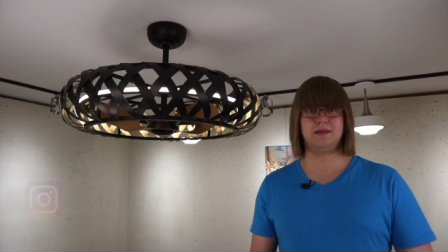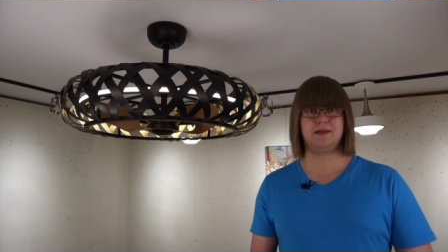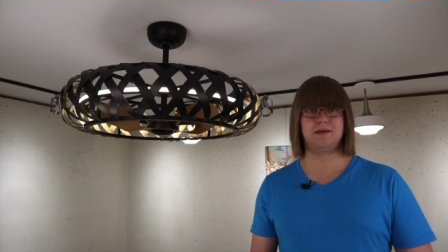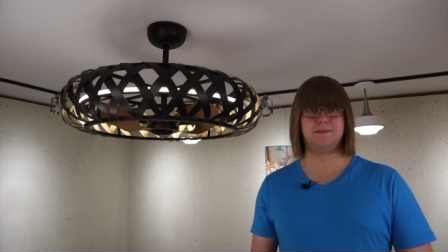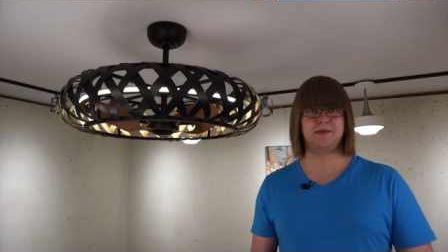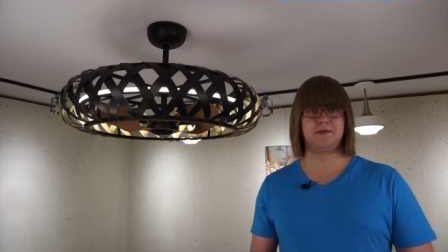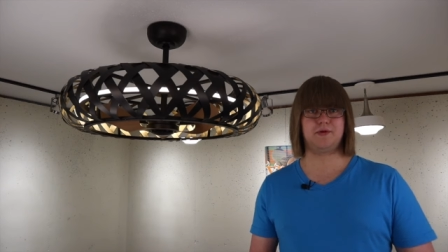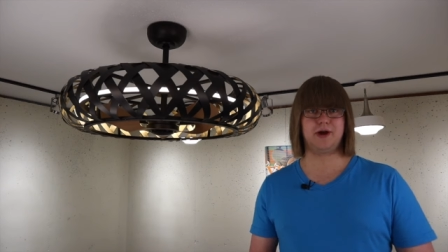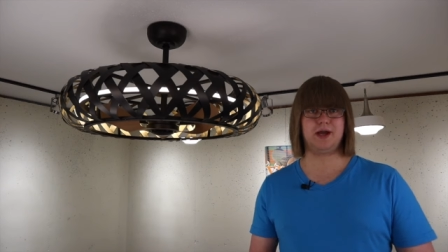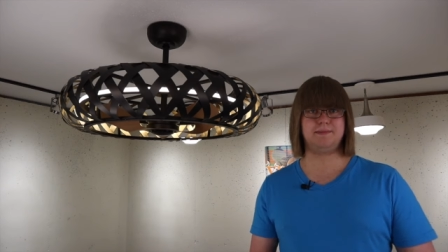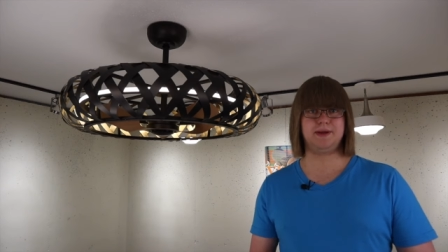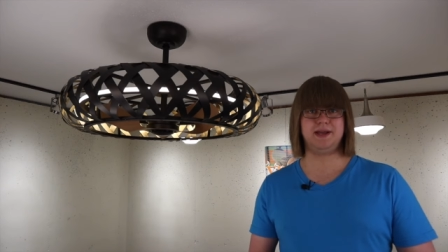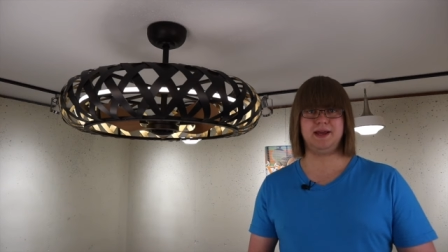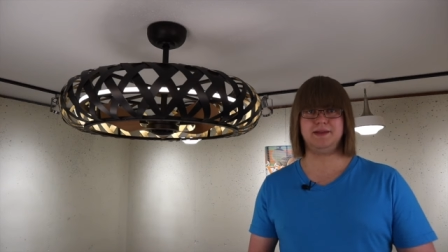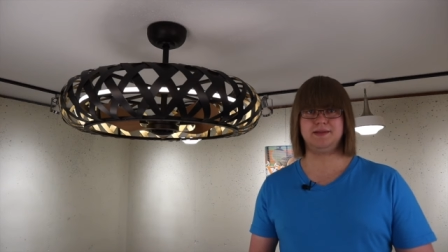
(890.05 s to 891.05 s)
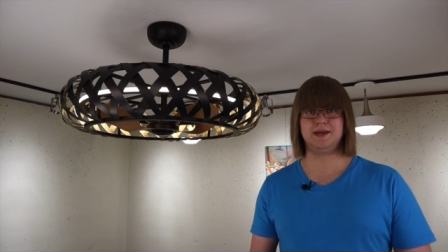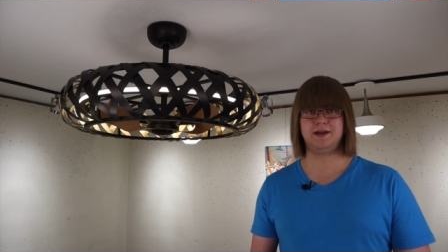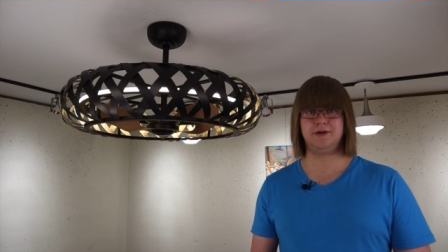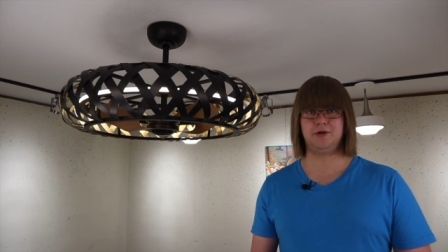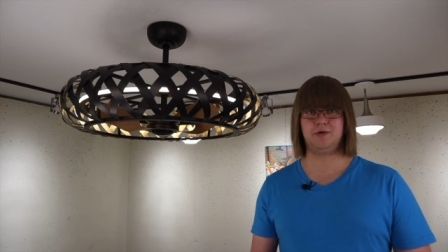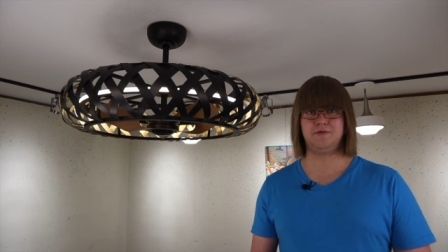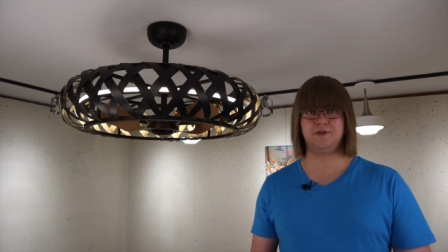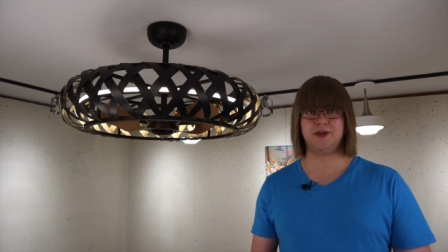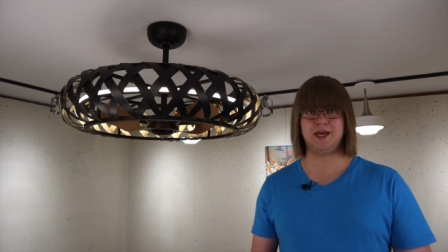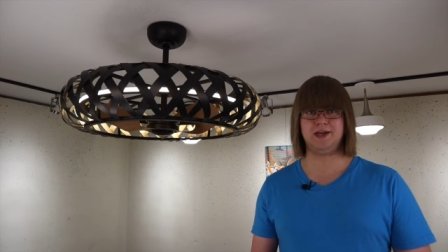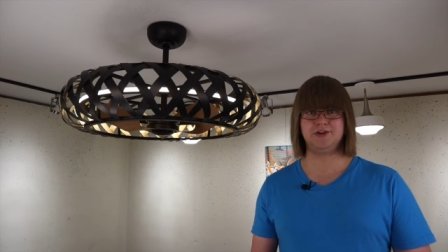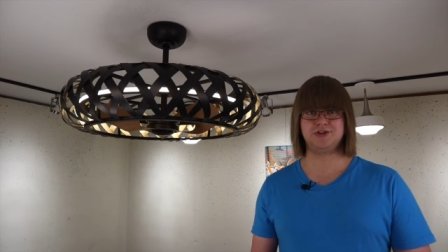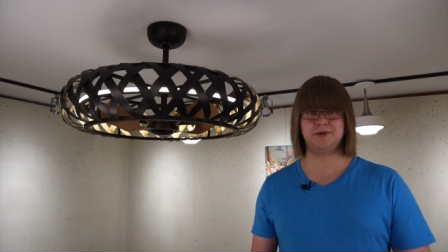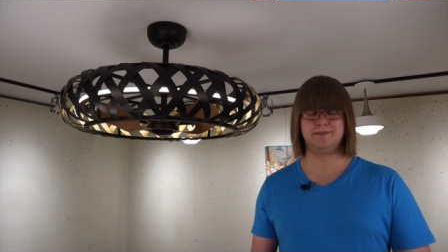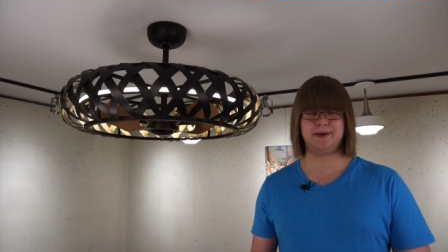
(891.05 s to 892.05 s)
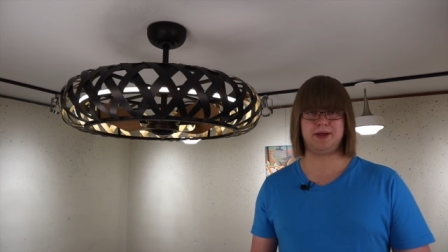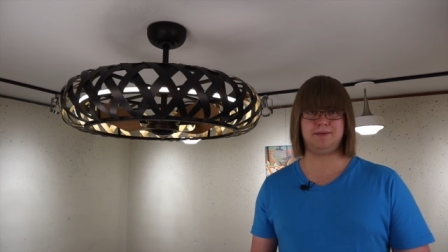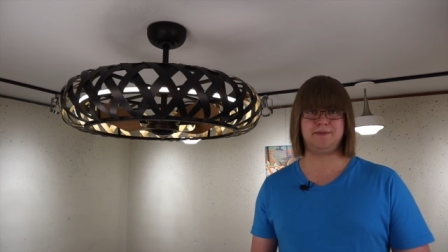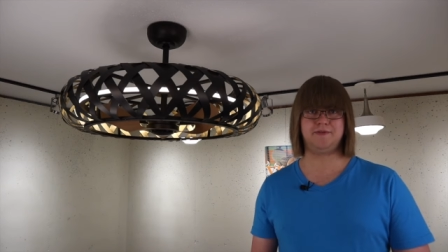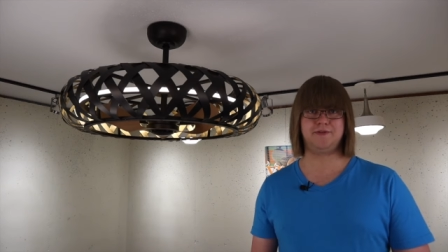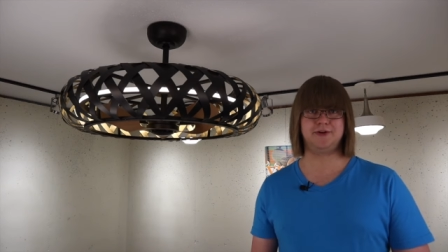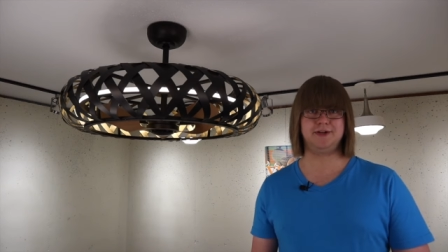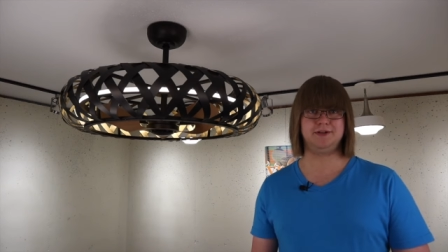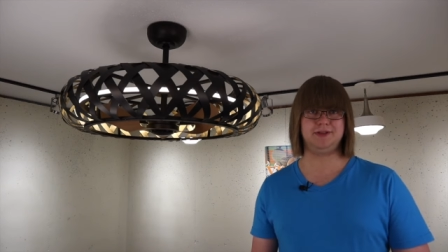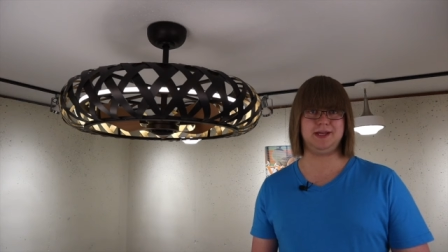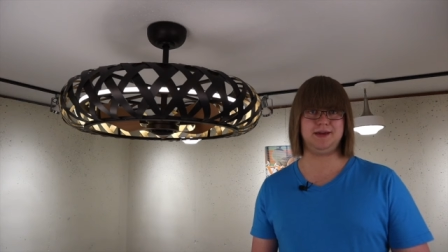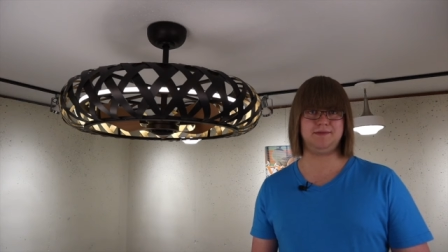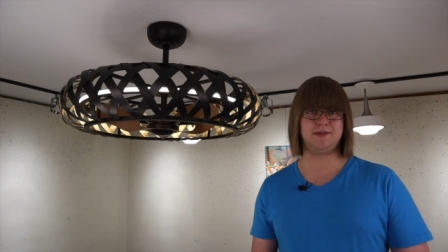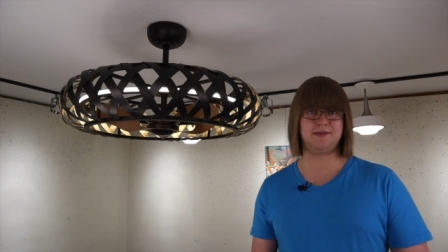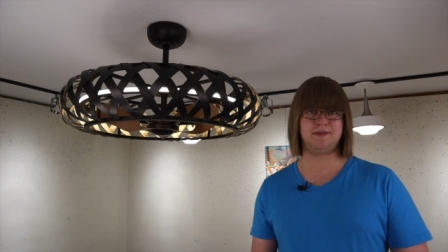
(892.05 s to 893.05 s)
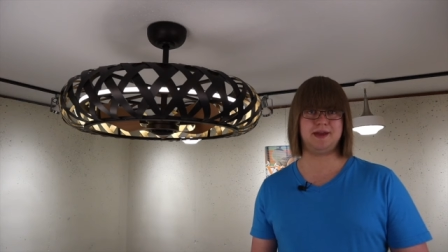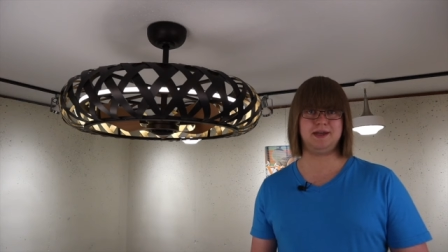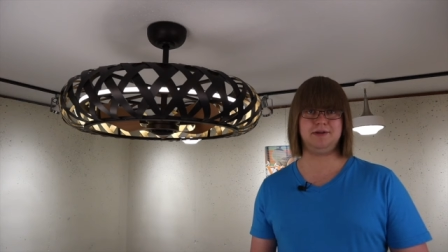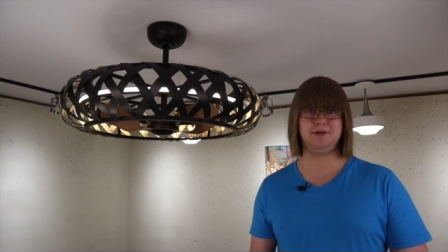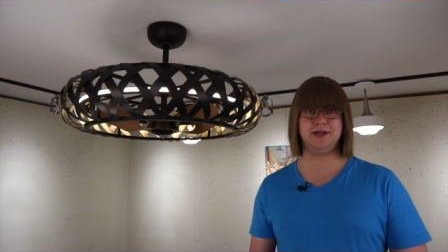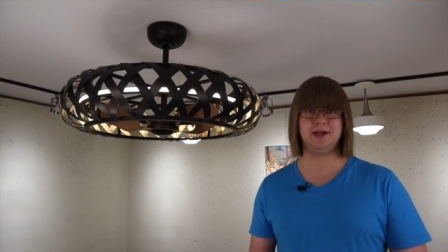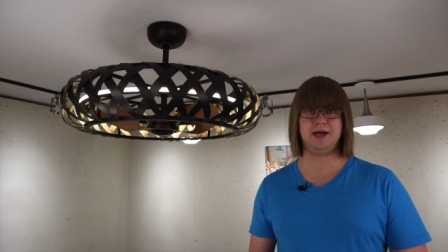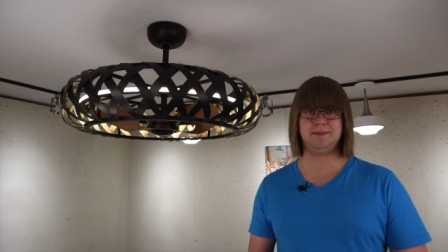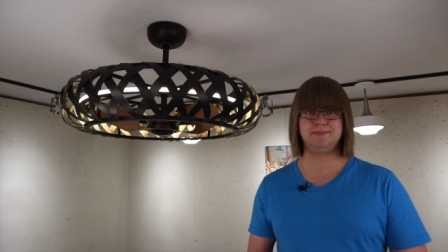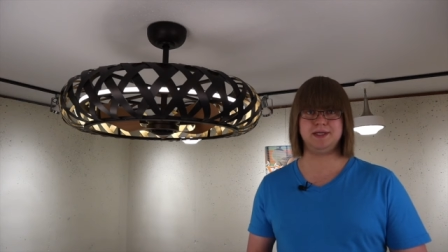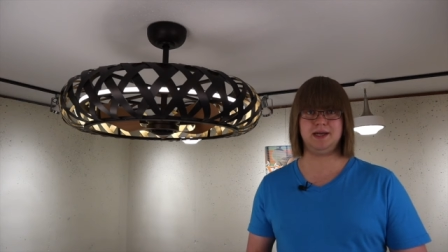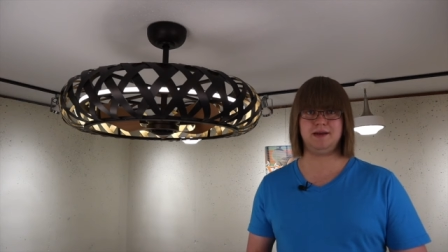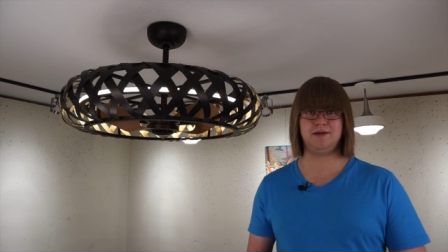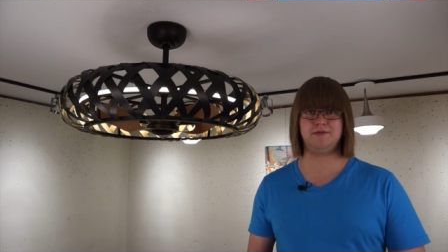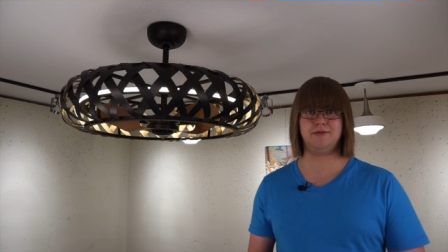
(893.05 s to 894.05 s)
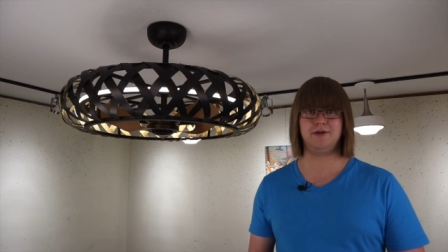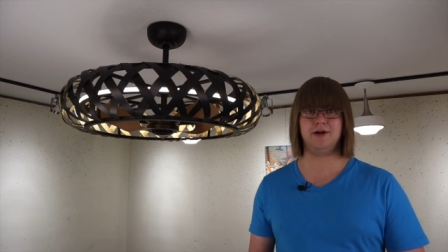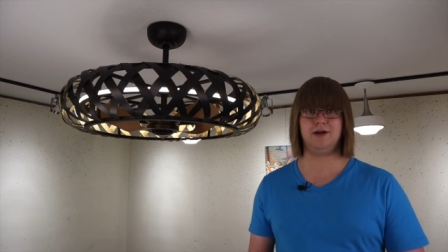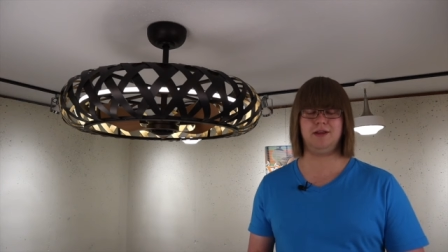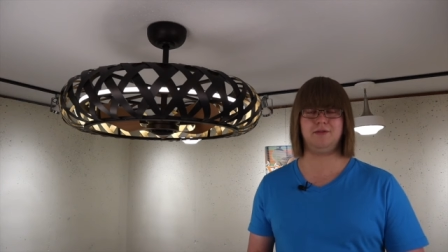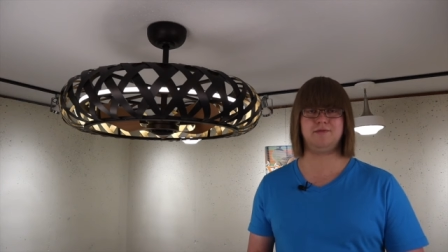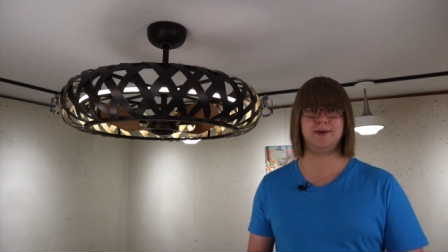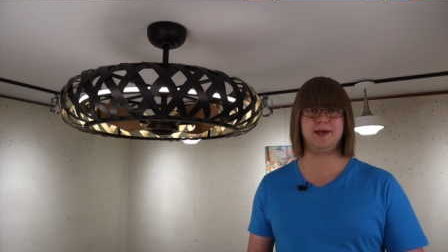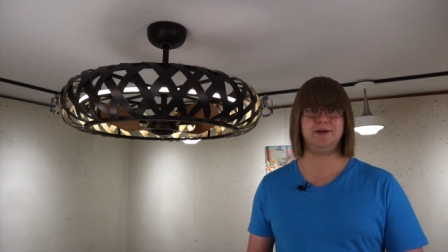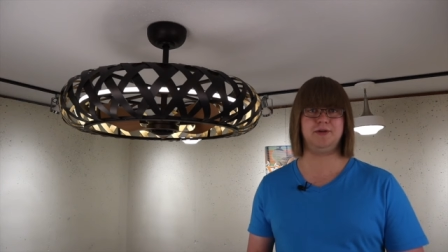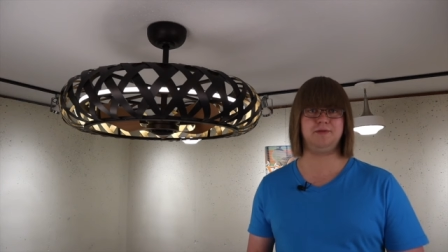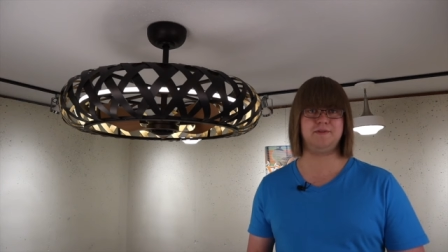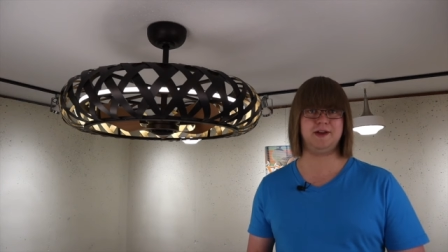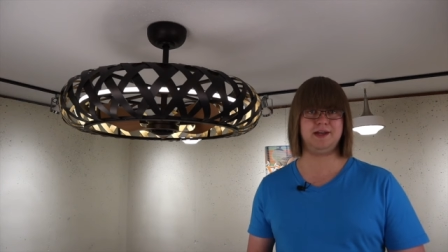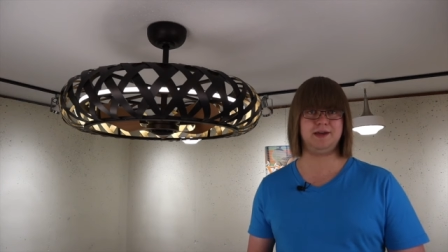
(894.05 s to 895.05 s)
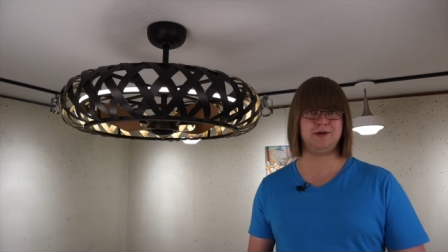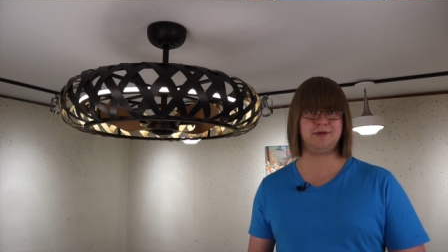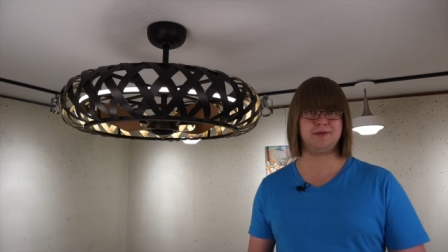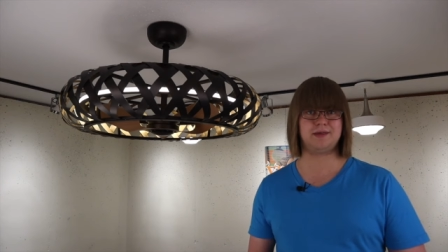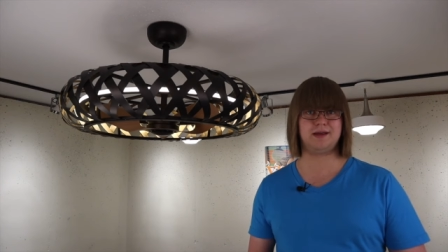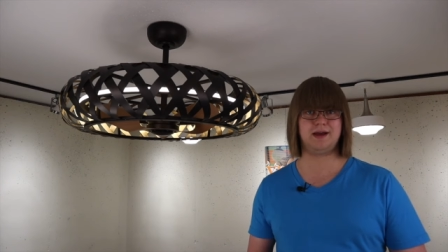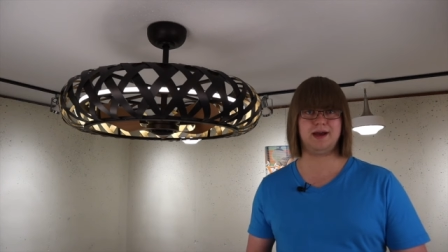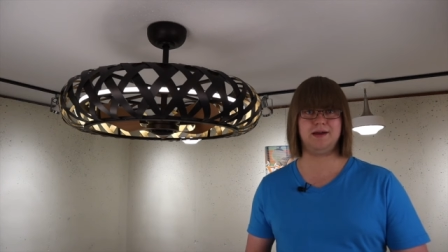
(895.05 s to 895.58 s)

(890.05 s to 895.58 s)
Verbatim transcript: Subscribe and hit that notification bell before you leave so that you get updated for all of my new videos.